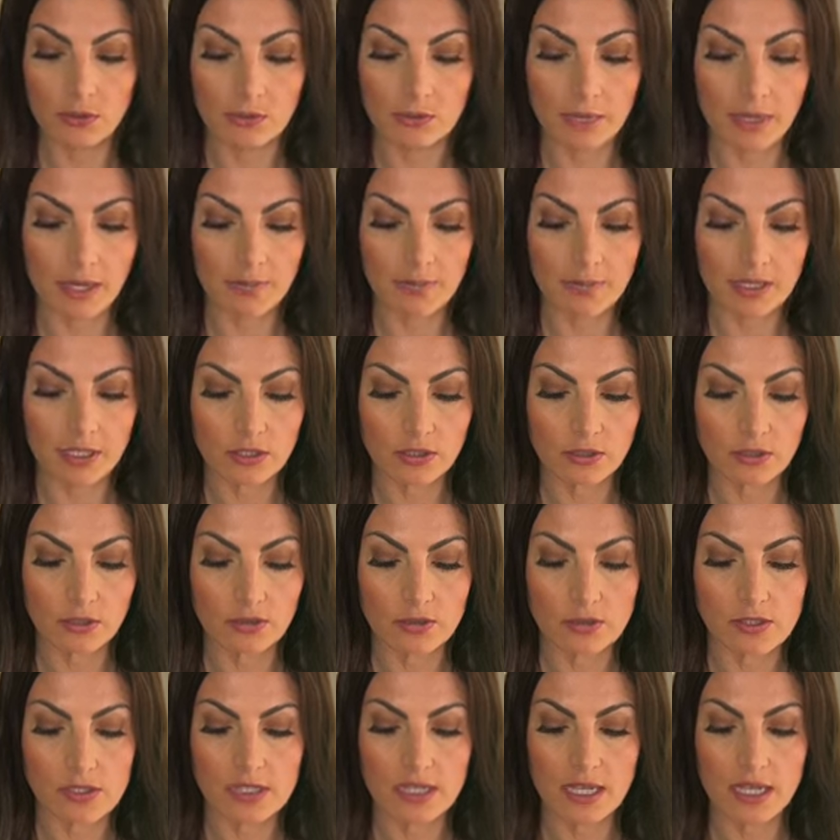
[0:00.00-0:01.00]
may be
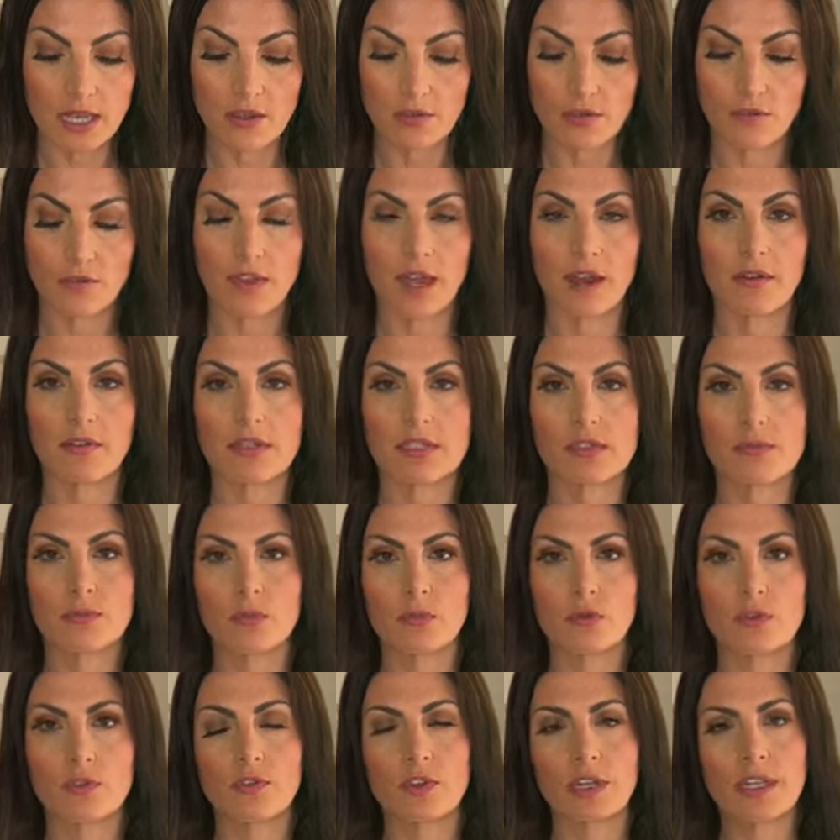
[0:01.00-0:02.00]
used if there is
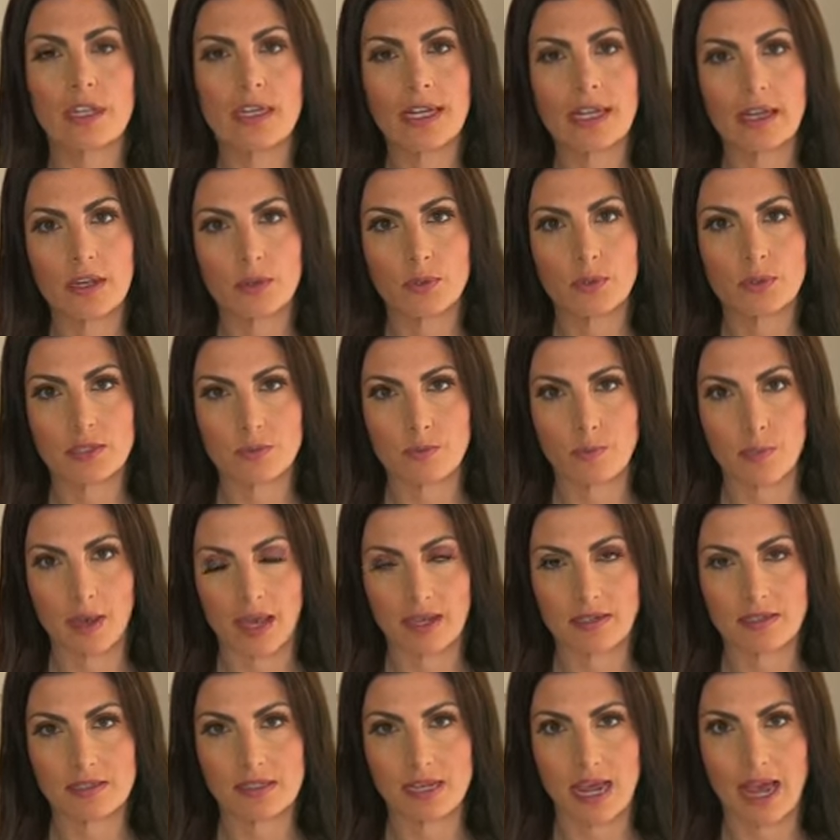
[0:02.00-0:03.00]
more of a
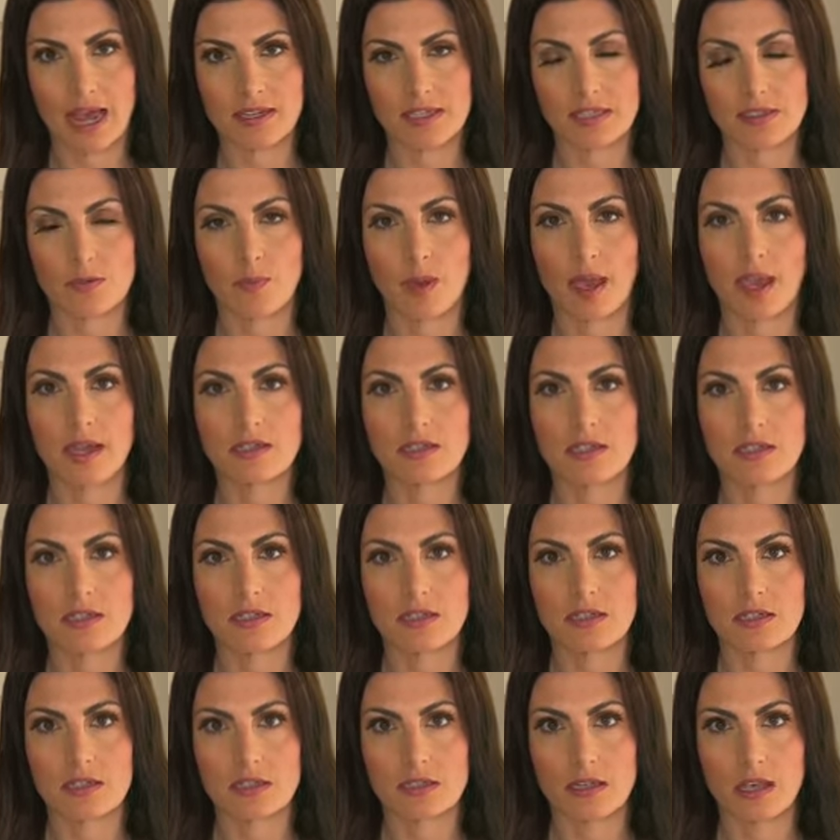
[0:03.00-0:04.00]
liquid-based aspect to the
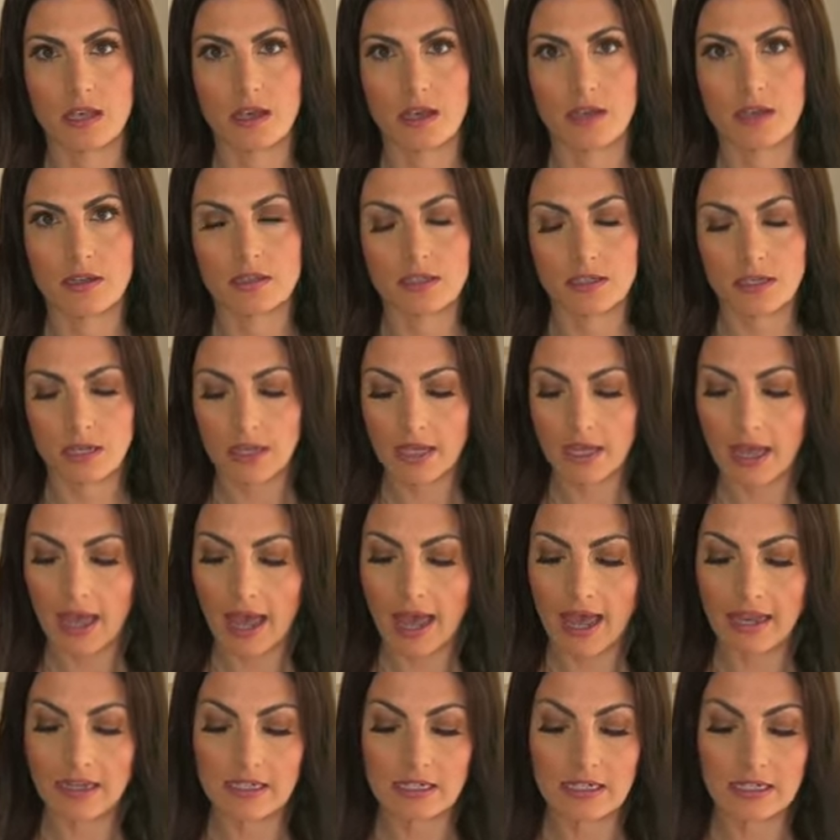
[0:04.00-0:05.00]
dessert
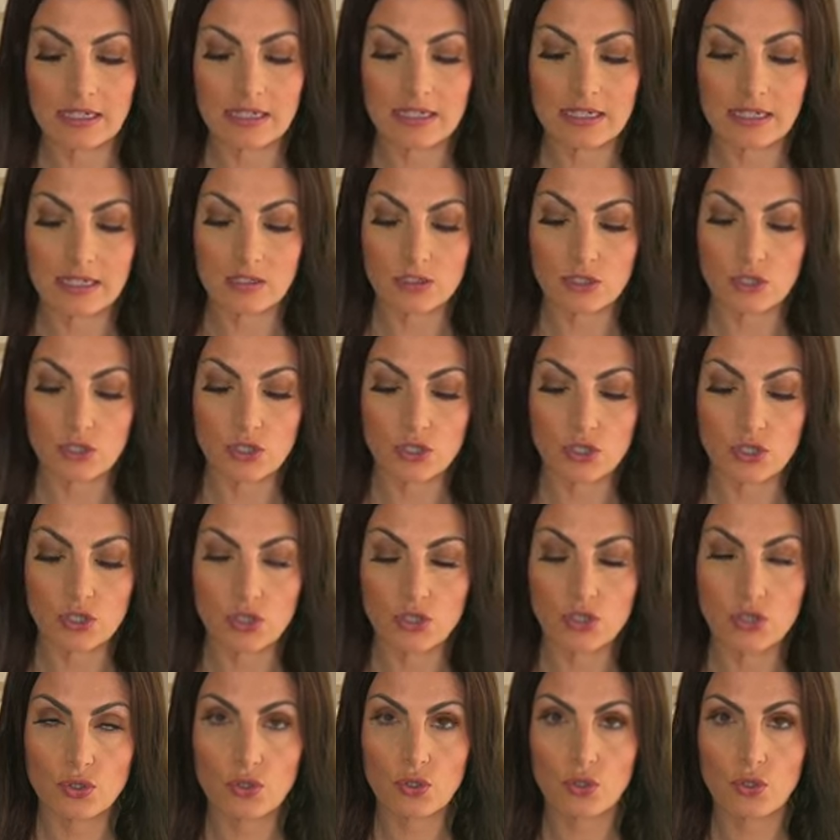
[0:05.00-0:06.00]
and needing to
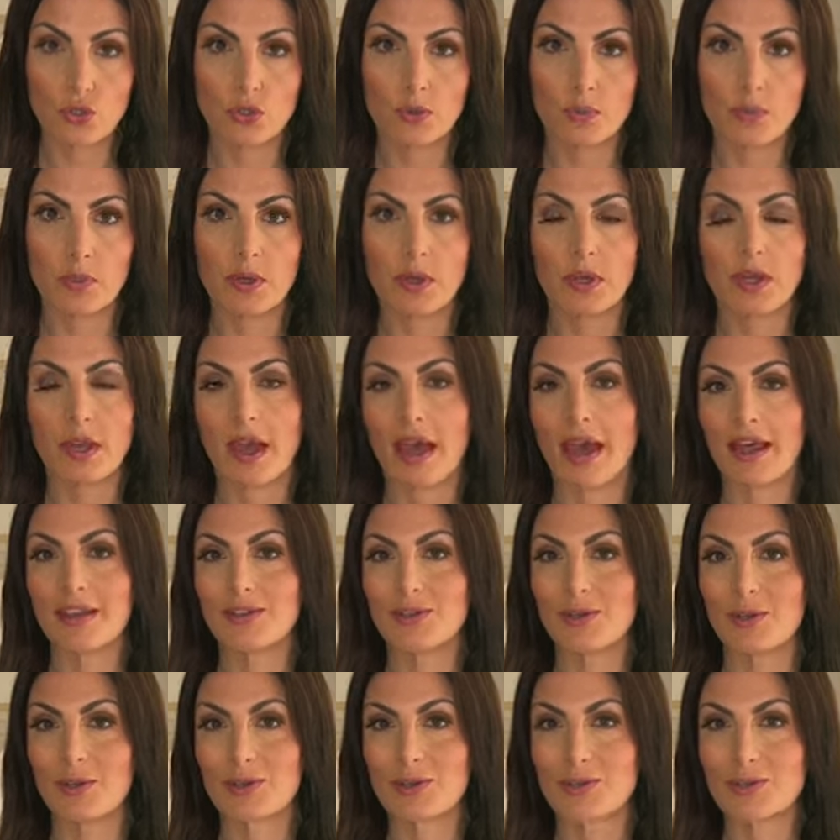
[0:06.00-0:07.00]
scoop
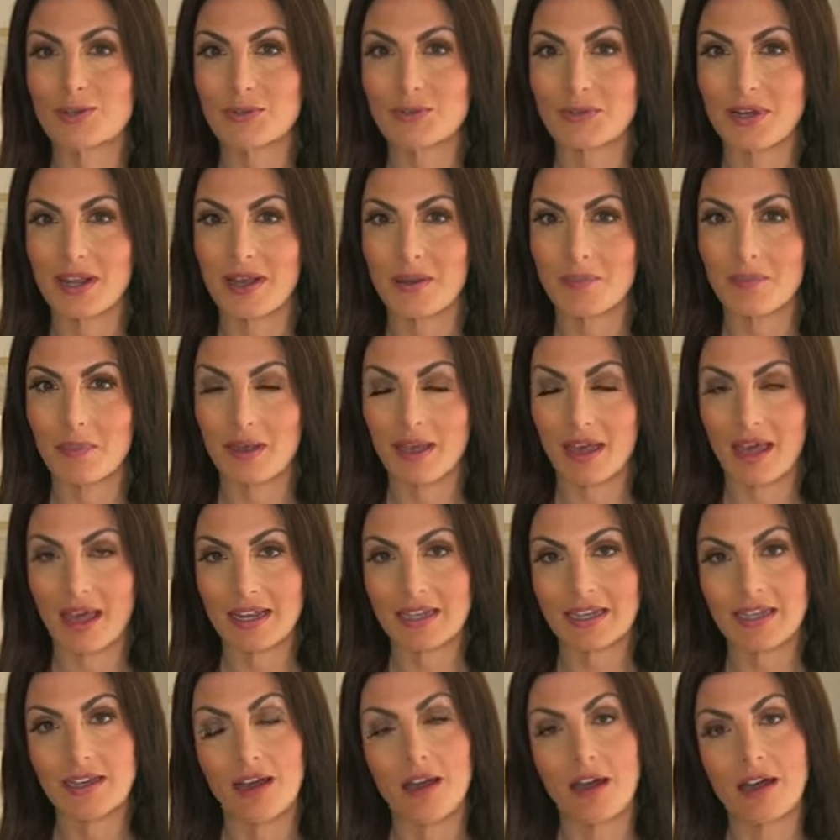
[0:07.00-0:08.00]
and not drip
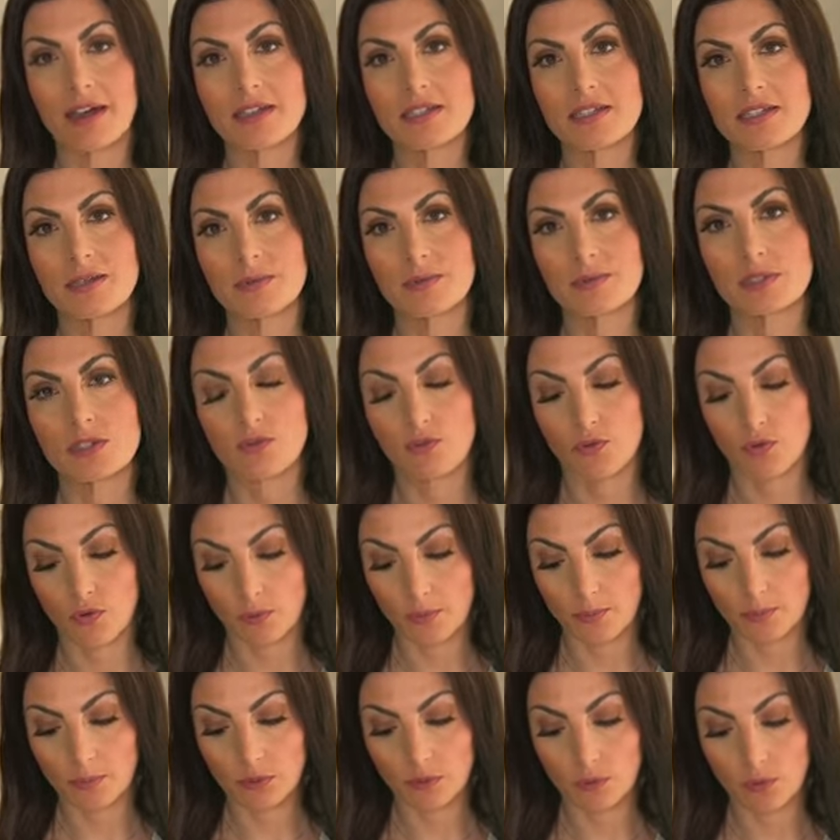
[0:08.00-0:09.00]
any items
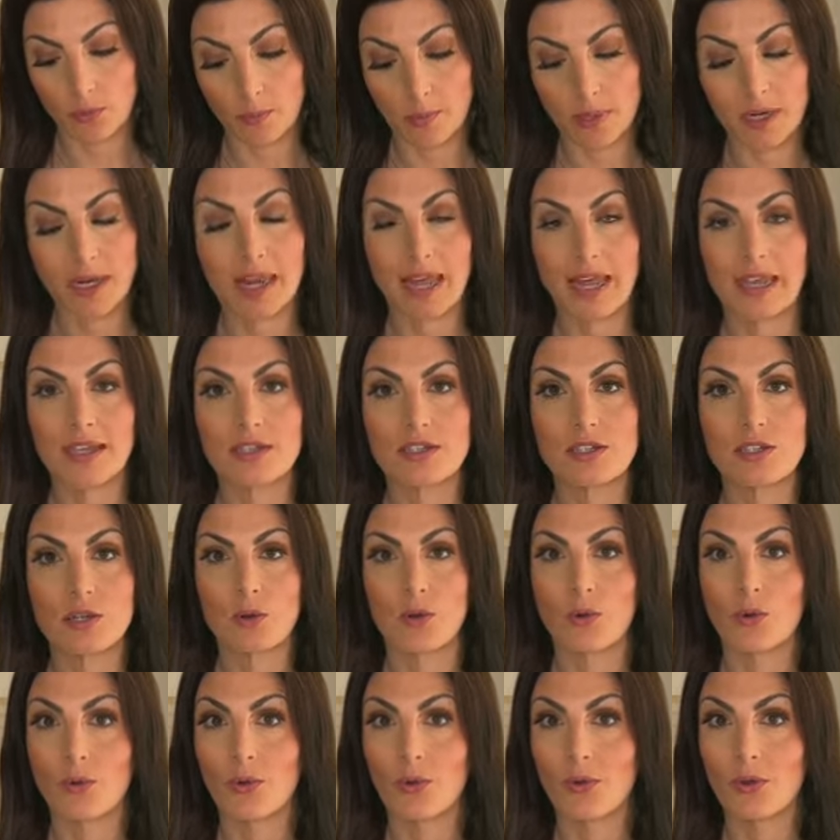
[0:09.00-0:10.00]
from your plate
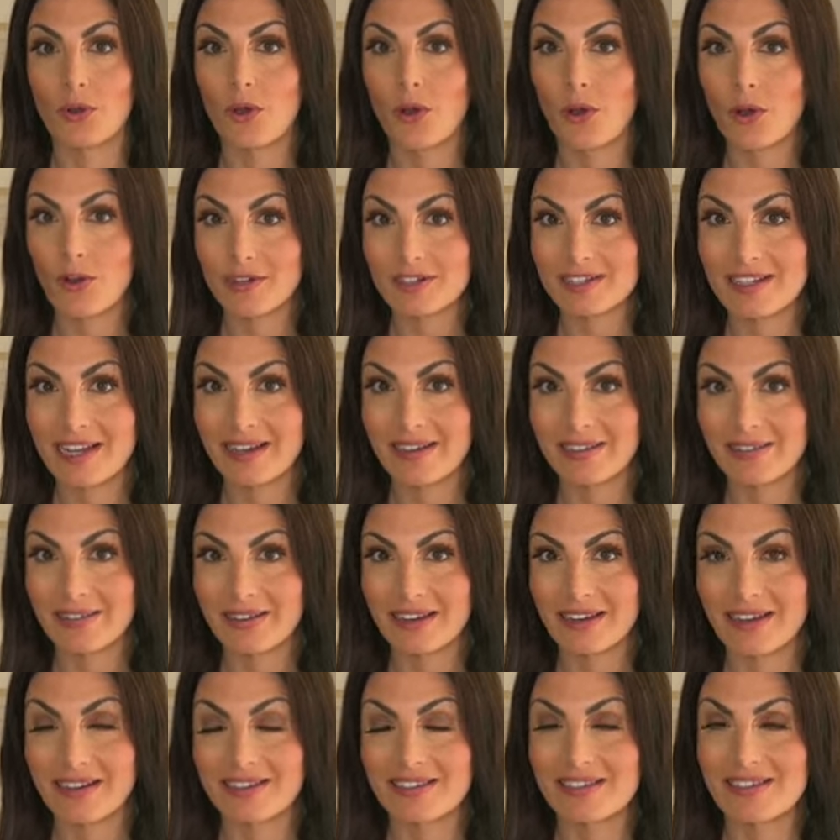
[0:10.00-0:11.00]
or cocktail
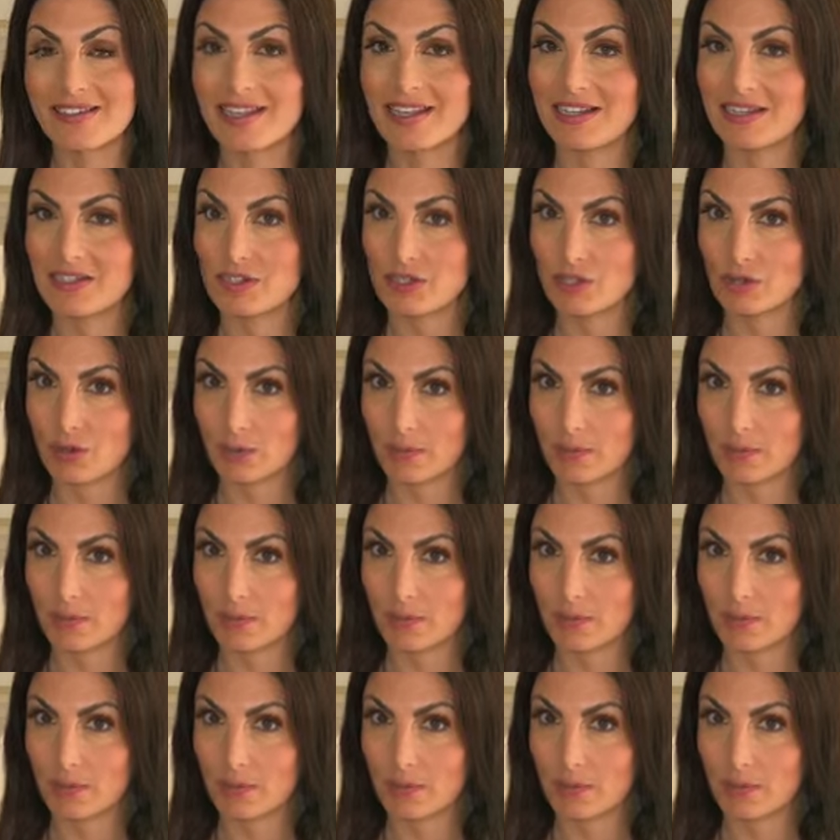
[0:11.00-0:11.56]
glass into your